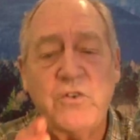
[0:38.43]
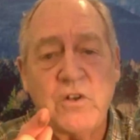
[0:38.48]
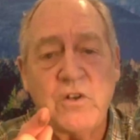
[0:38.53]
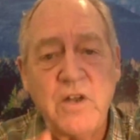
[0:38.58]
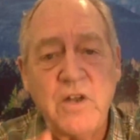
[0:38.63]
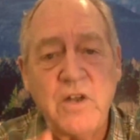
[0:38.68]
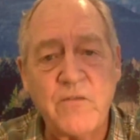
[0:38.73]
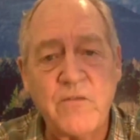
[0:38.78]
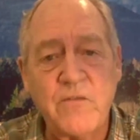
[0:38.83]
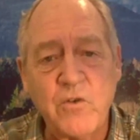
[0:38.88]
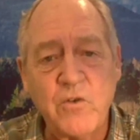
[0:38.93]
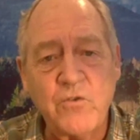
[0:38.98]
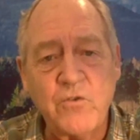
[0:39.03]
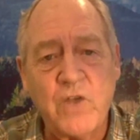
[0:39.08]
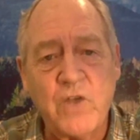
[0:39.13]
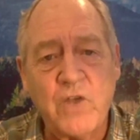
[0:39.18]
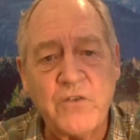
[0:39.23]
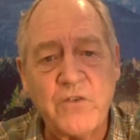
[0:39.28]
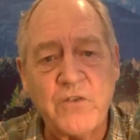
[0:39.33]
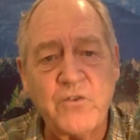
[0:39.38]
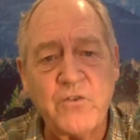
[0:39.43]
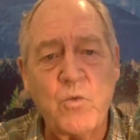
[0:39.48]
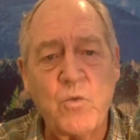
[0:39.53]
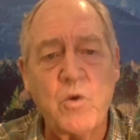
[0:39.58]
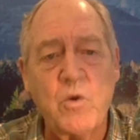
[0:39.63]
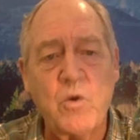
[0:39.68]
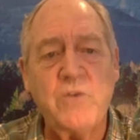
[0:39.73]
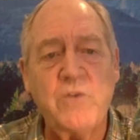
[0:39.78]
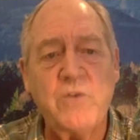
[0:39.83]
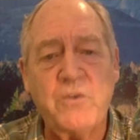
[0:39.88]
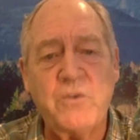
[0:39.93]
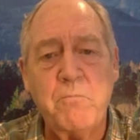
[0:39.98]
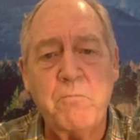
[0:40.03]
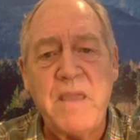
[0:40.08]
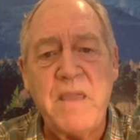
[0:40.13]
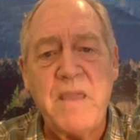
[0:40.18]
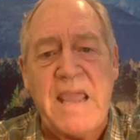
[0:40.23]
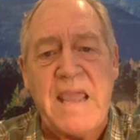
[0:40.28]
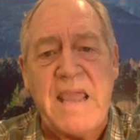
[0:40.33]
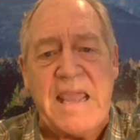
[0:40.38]
We should never trust the
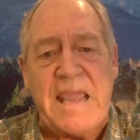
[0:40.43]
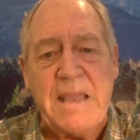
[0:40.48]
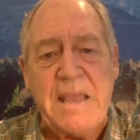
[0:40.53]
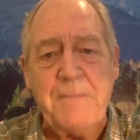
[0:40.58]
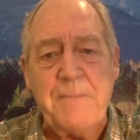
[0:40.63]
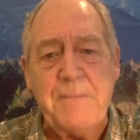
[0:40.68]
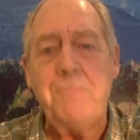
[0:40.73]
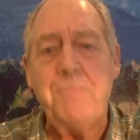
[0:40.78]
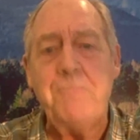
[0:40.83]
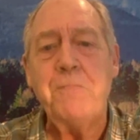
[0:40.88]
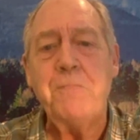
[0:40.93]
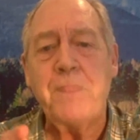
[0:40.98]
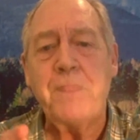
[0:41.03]
words may,